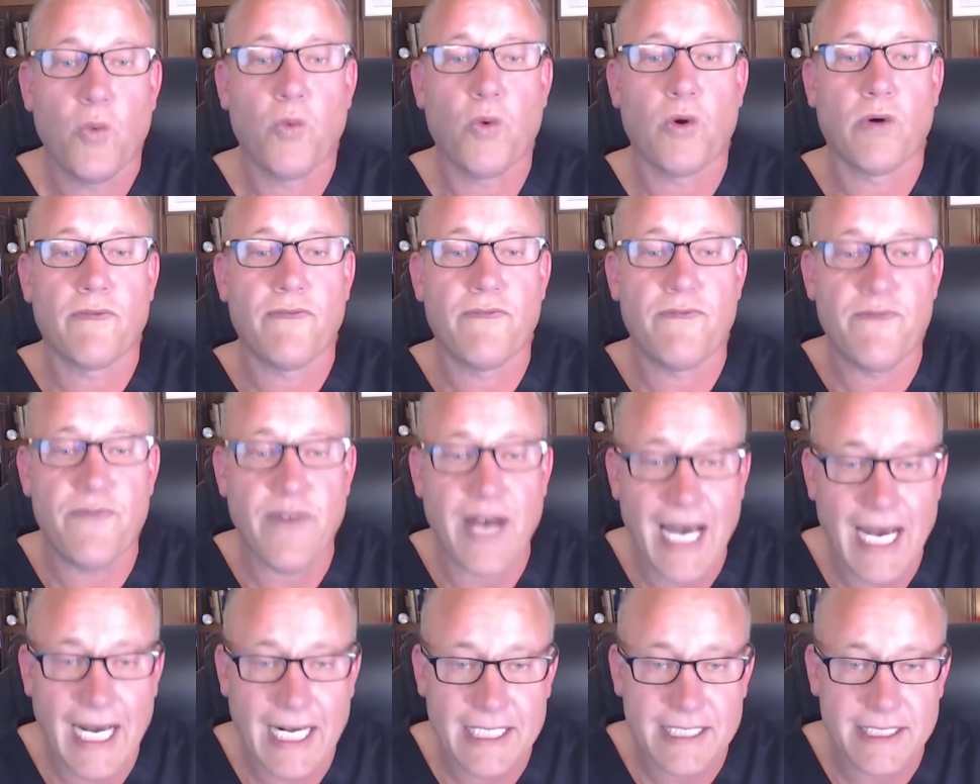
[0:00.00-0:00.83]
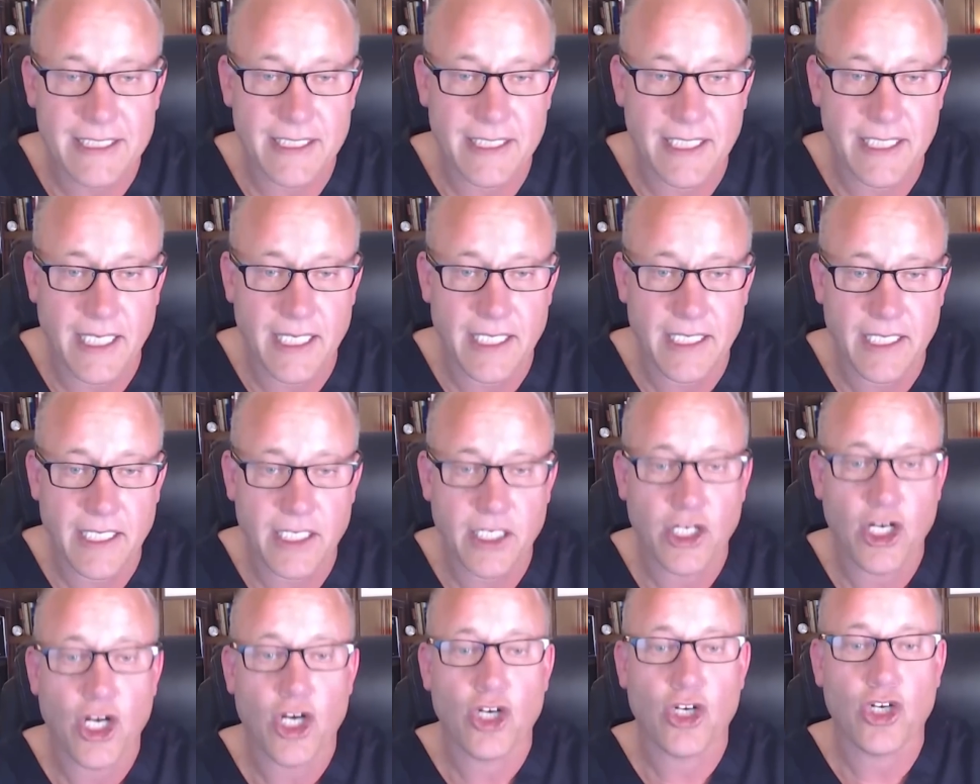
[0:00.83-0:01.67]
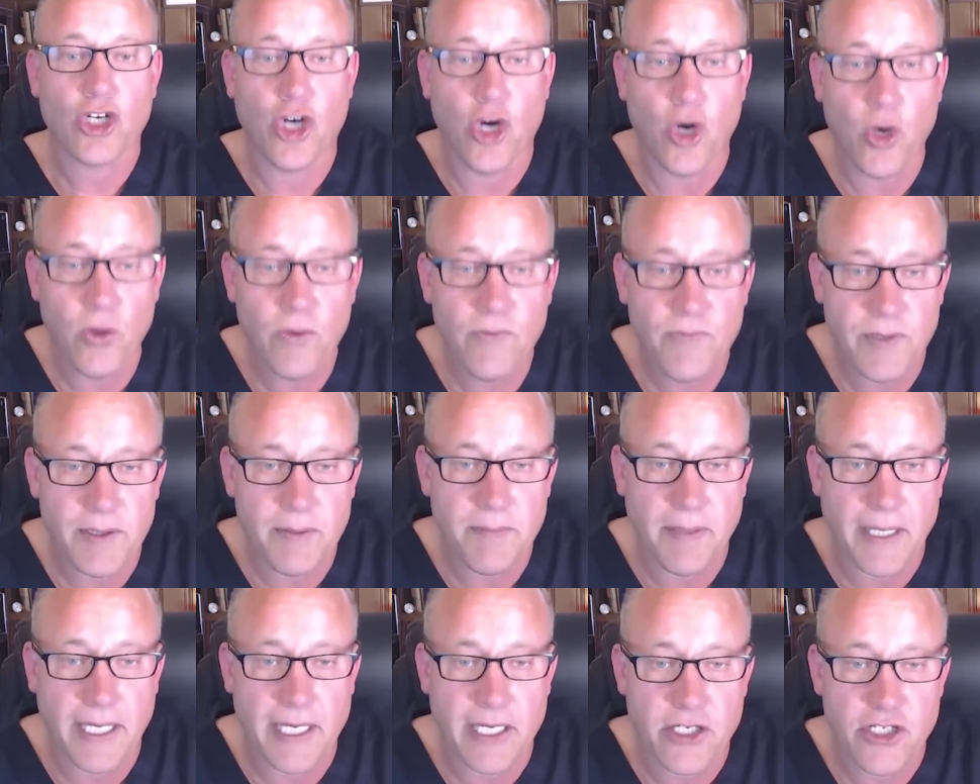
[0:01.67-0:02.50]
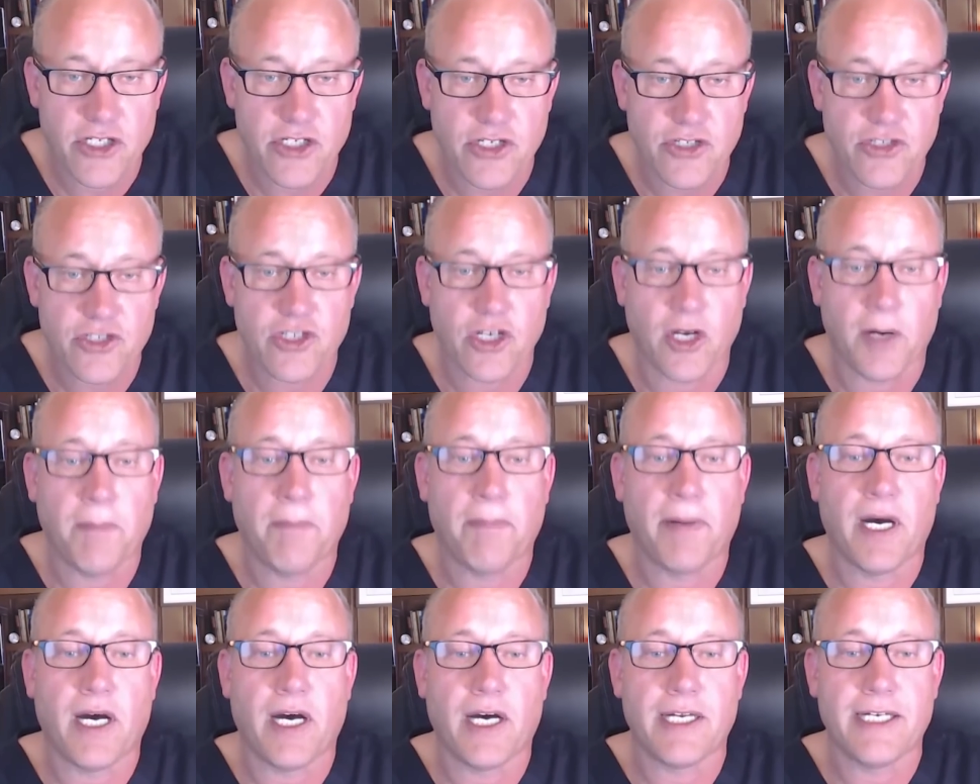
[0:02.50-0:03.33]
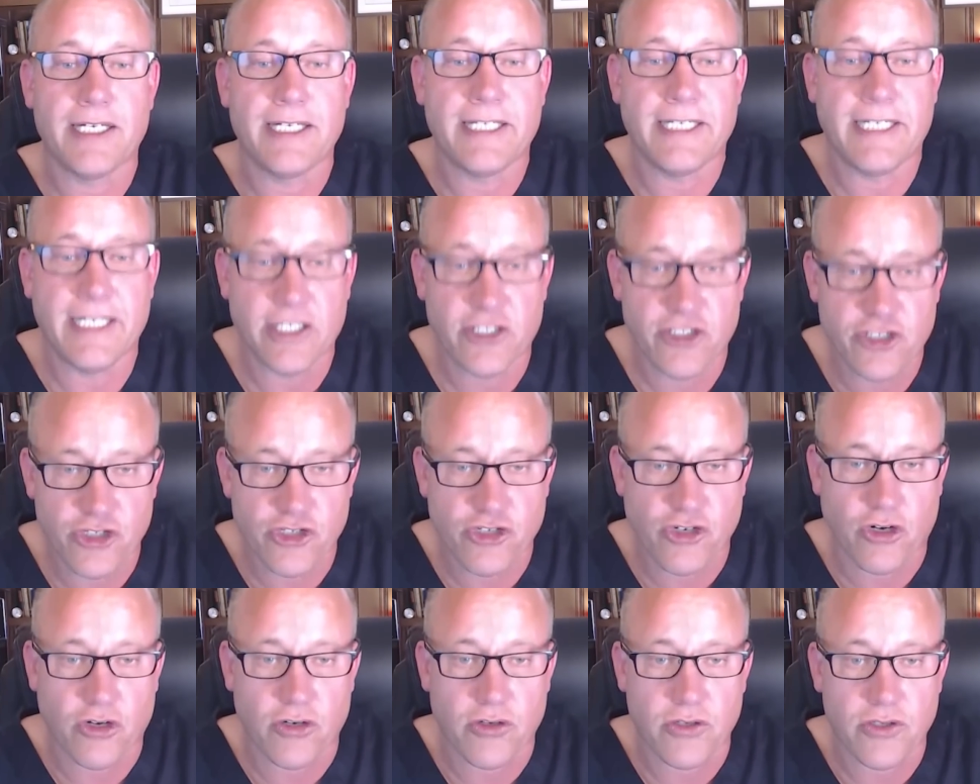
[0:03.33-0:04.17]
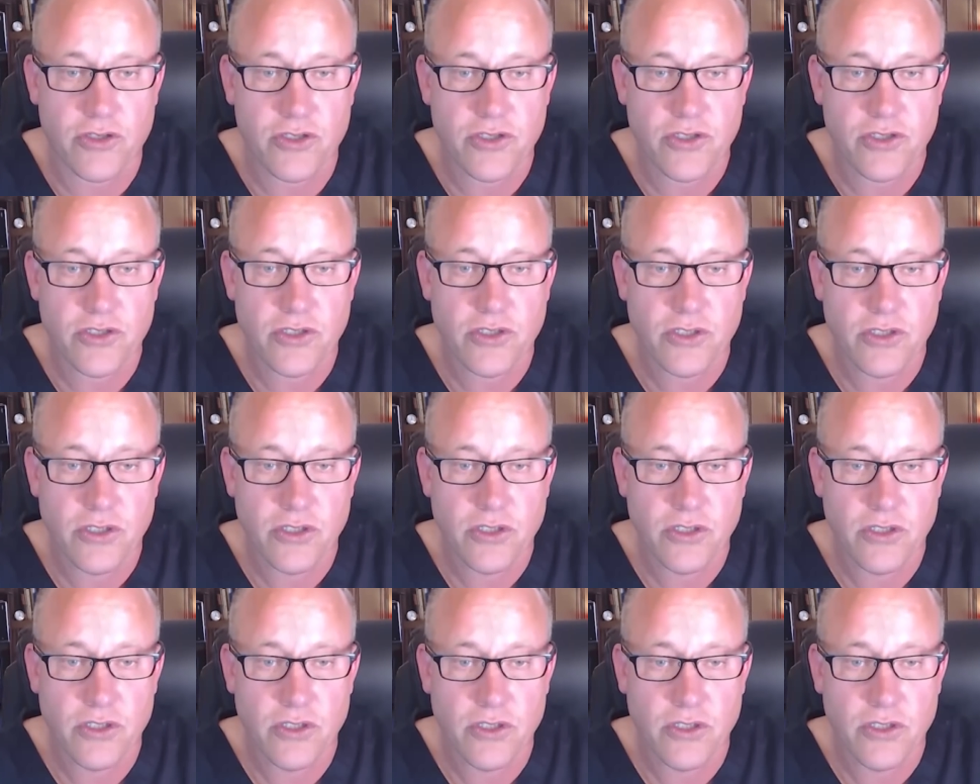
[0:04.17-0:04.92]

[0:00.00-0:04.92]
were vaccinating COVID patients upon discharge.